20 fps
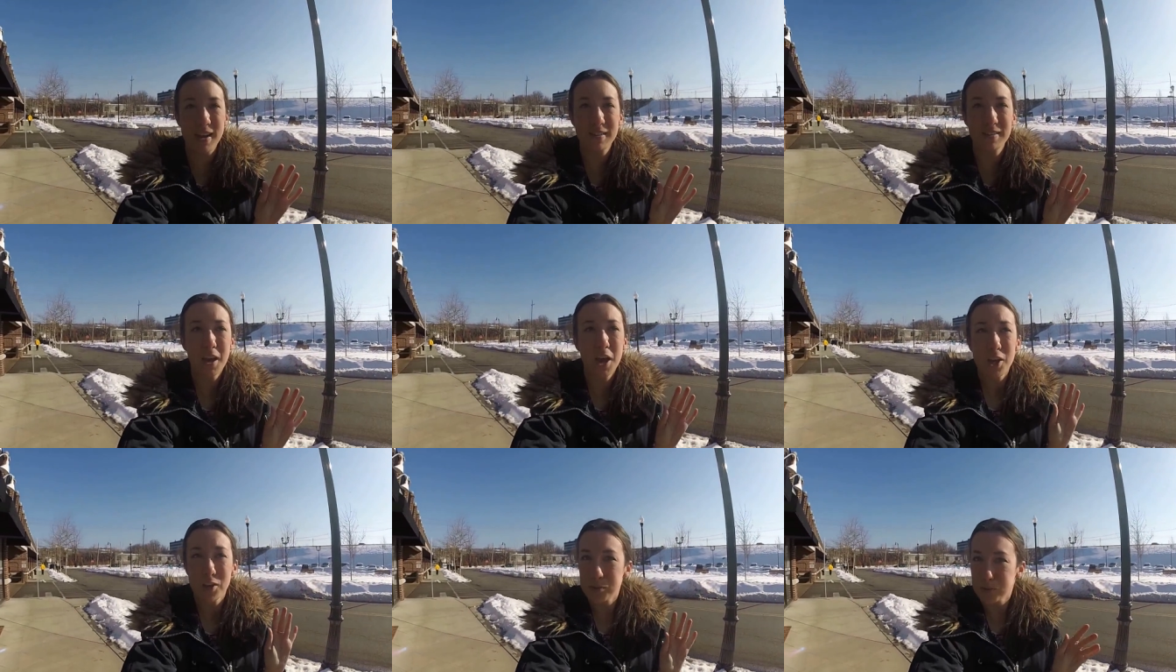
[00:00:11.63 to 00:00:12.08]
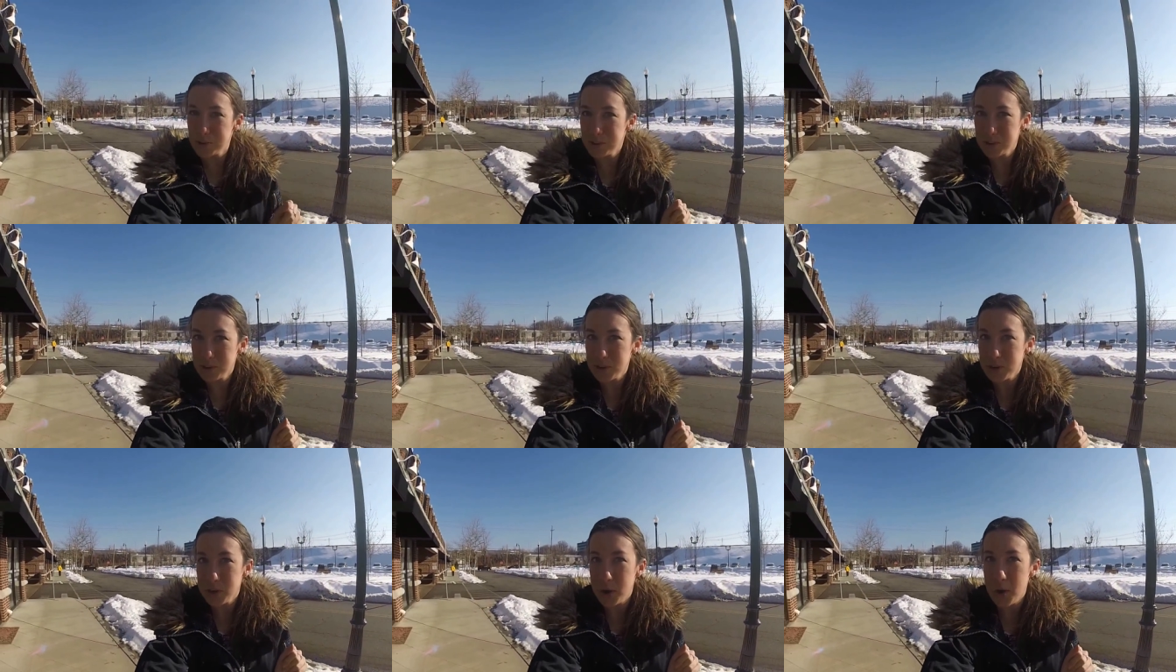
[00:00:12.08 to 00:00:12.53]
So we're just
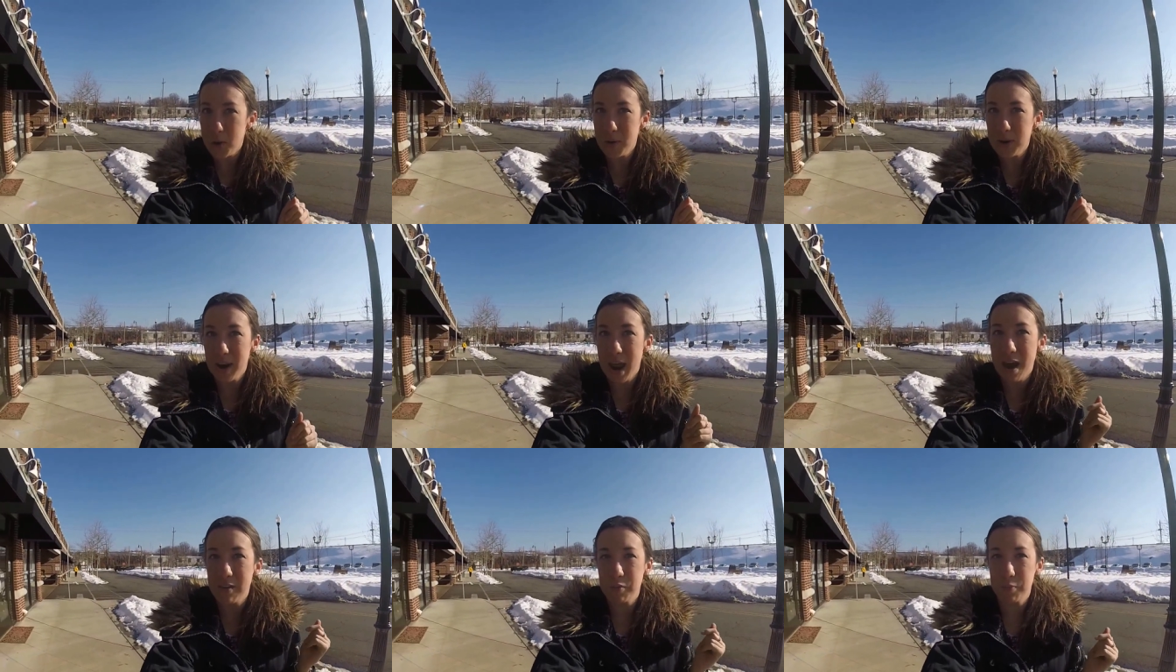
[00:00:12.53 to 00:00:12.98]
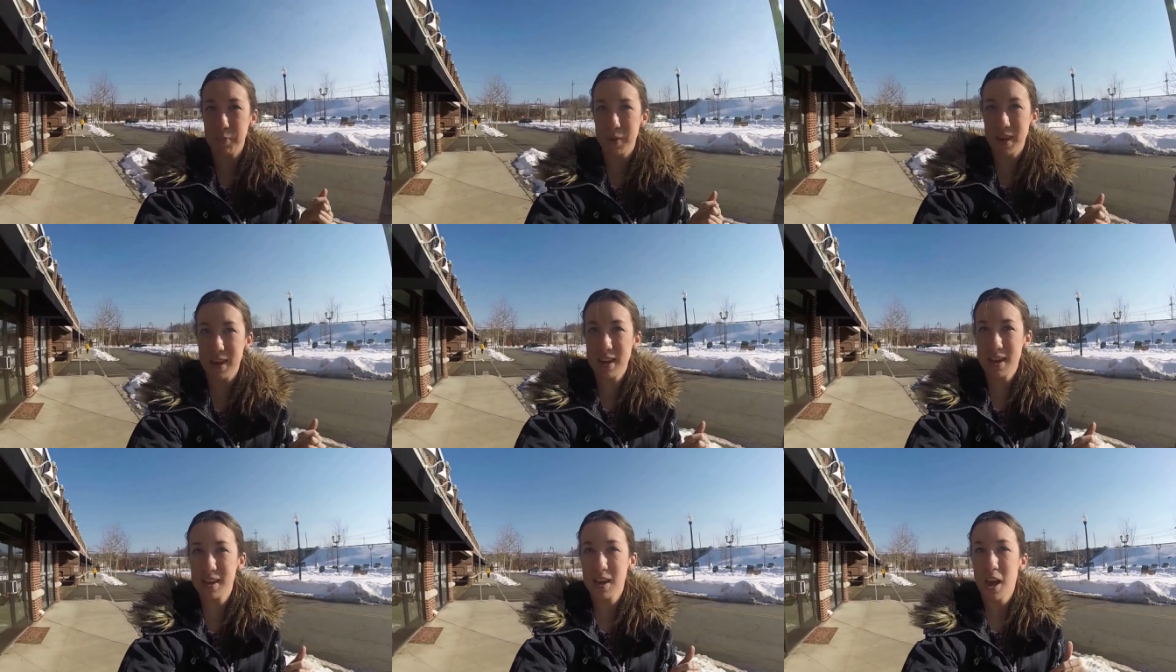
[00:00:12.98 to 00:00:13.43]
going to go in, have a
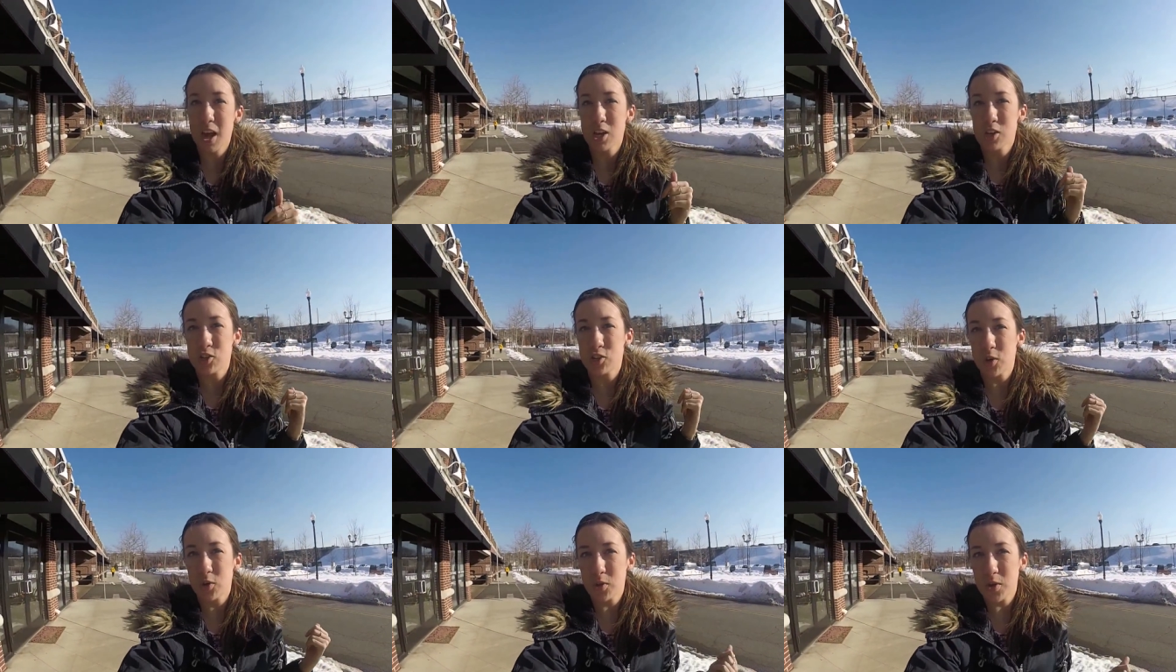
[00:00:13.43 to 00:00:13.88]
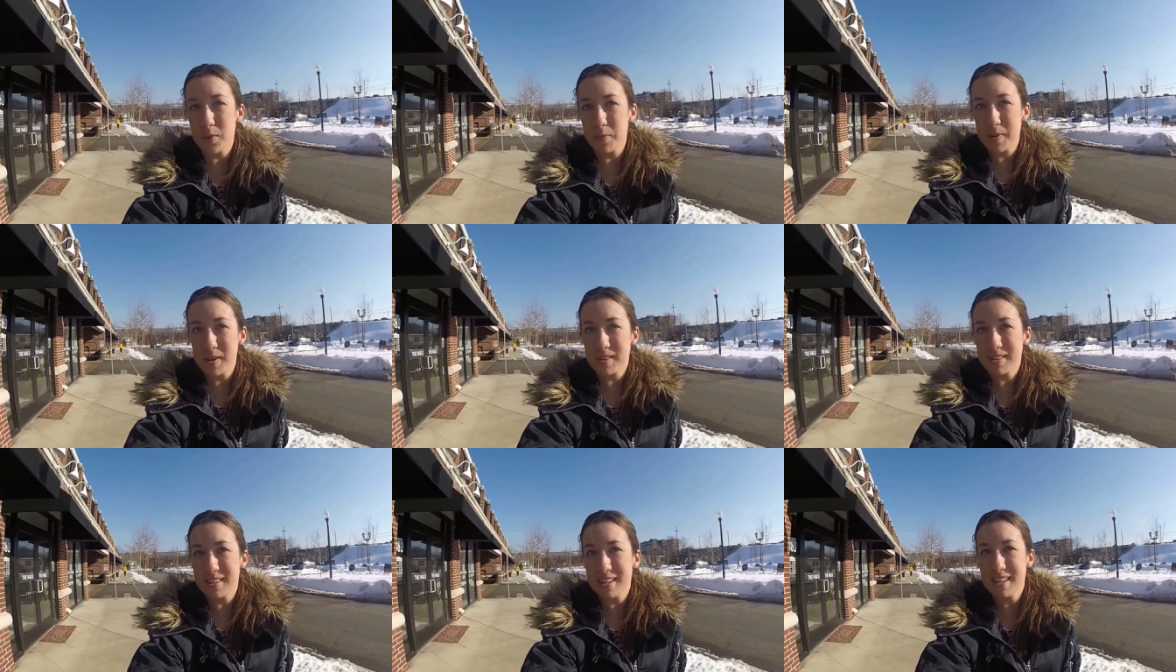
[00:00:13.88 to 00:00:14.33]
peek, show their
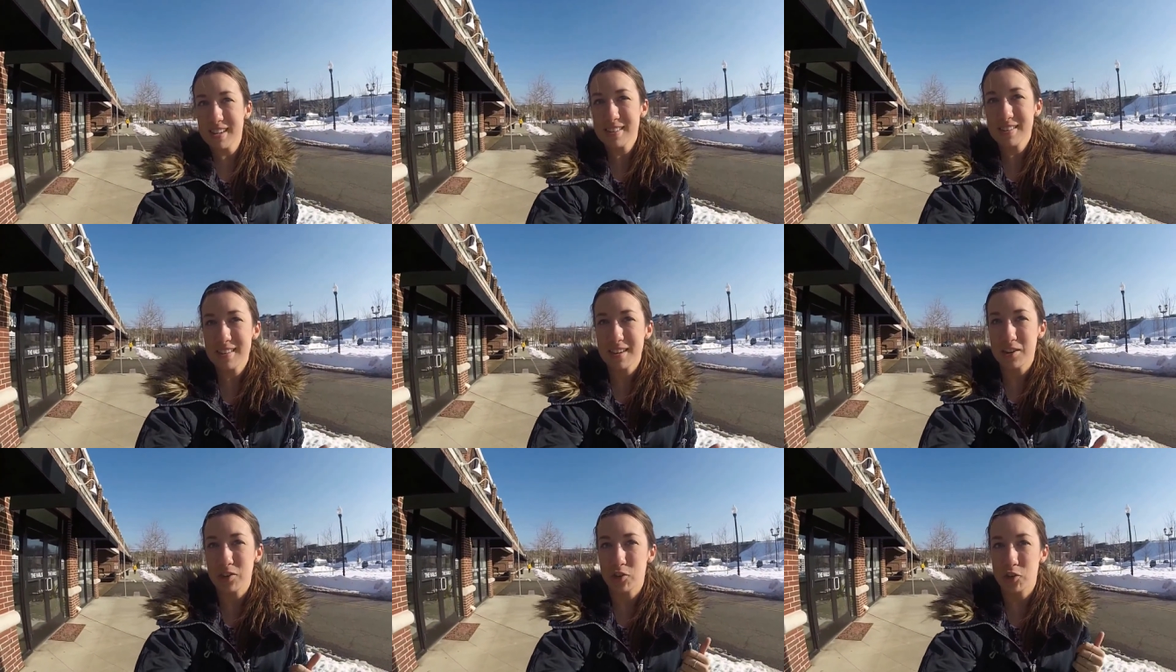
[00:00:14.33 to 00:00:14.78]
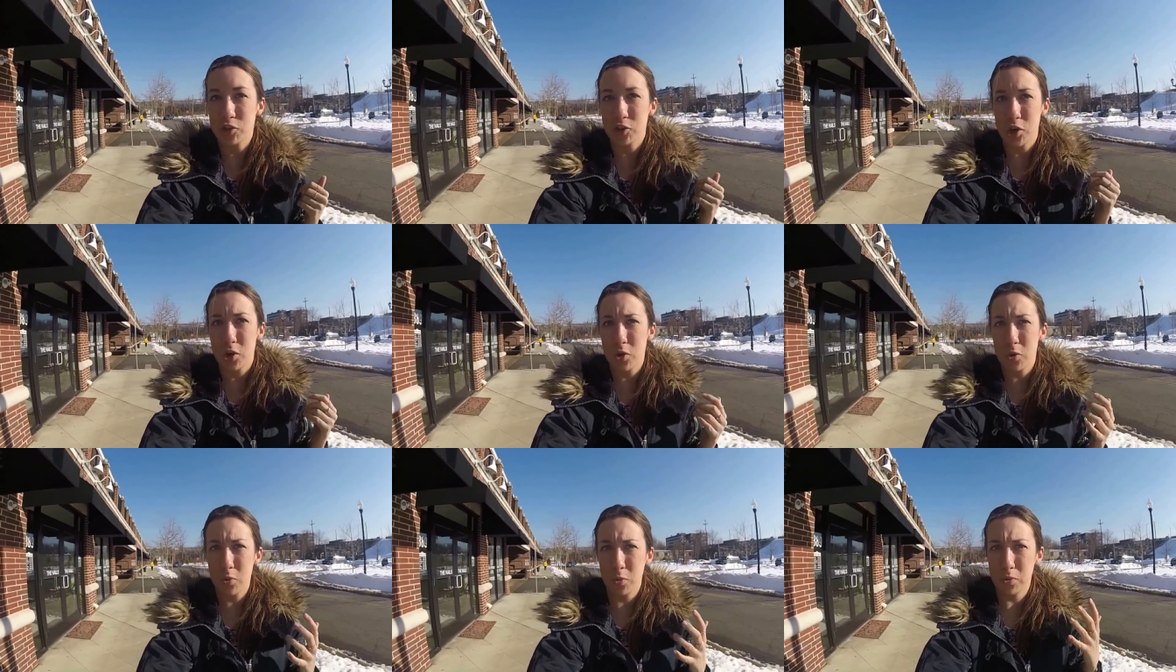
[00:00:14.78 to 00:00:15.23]
business and just
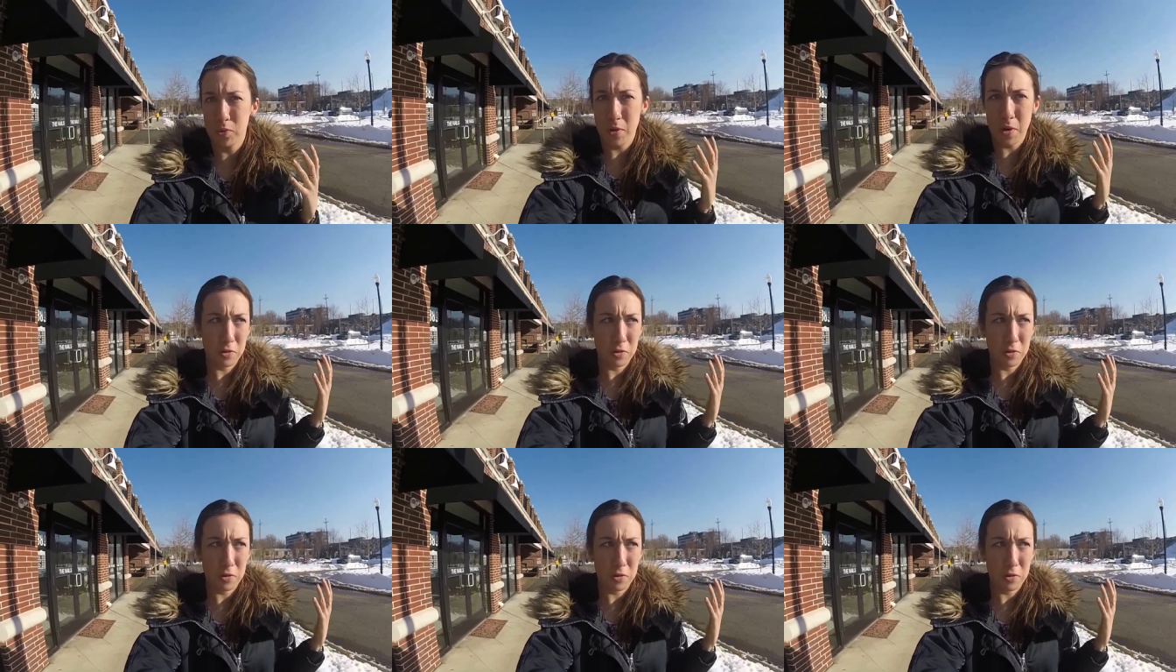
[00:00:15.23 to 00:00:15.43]
show